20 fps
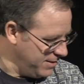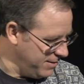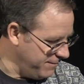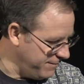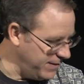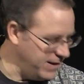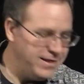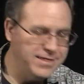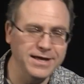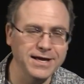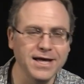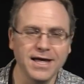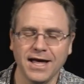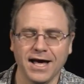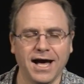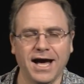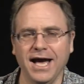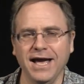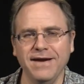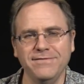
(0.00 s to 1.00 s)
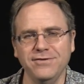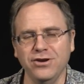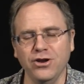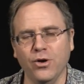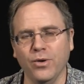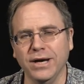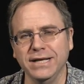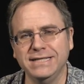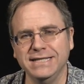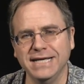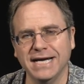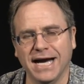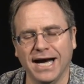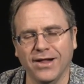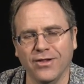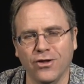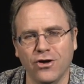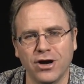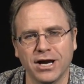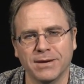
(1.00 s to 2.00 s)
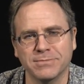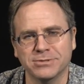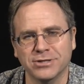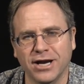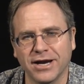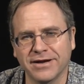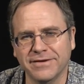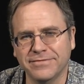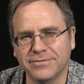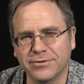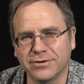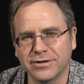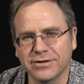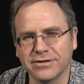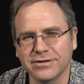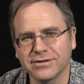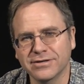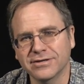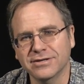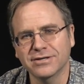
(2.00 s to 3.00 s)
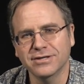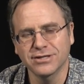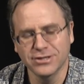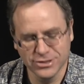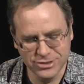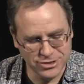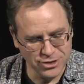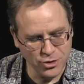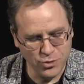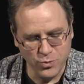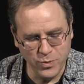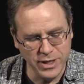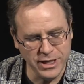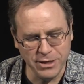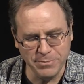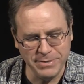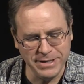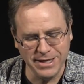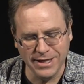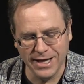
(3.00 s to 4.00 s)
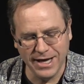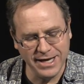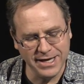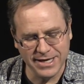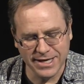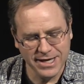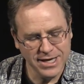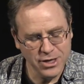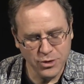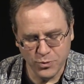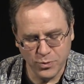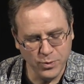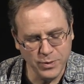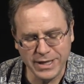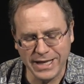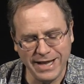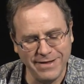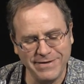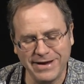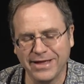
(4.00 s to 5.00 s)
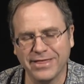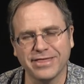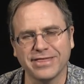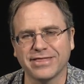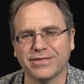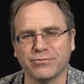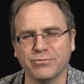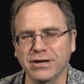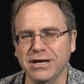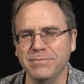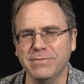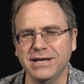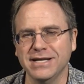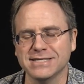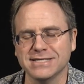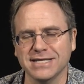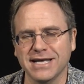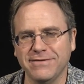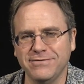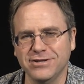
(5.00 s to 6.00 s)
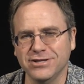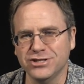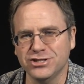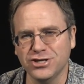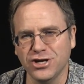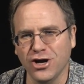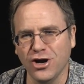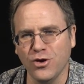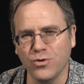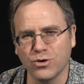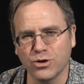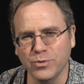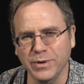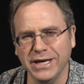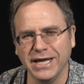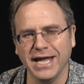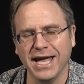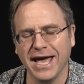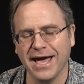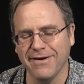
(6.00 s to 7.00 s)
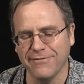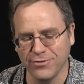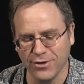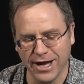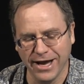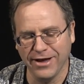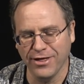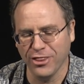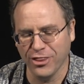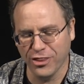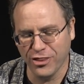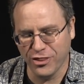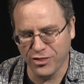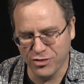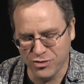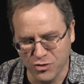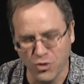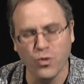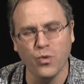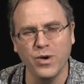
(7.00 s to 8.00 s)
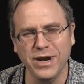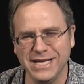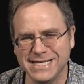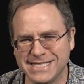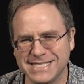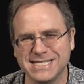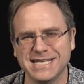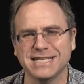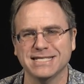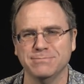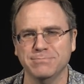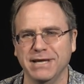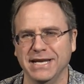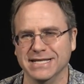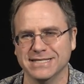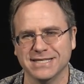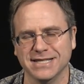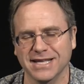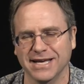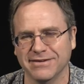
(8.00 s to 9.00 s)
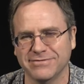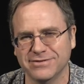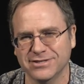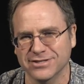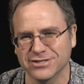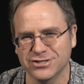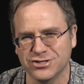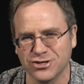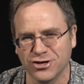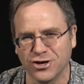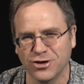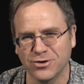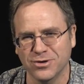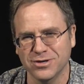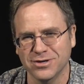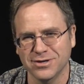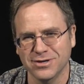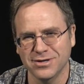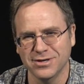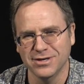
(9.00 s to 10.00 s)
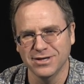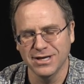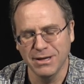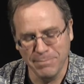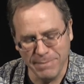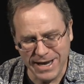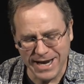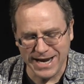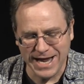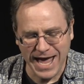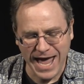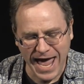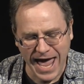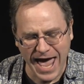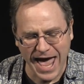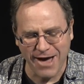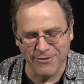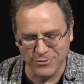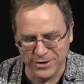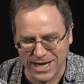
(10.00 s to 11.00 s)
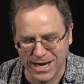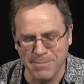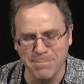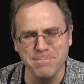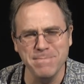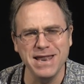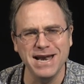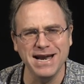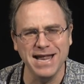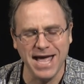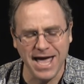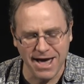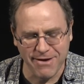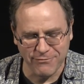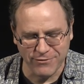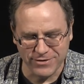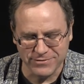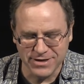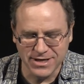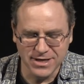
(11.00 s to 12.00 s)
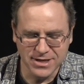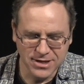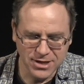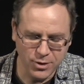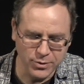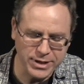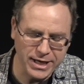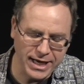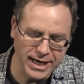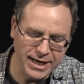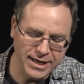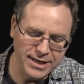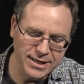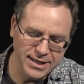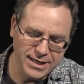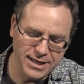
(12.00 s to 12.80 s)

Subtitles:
Funny thing, I have no idea how long I'm talking for. So we could be like, we could have like 3 minutes left in the show, or we could have like 26 minutes left in the show. Minute and a half. We got a minute and a half left. Okay.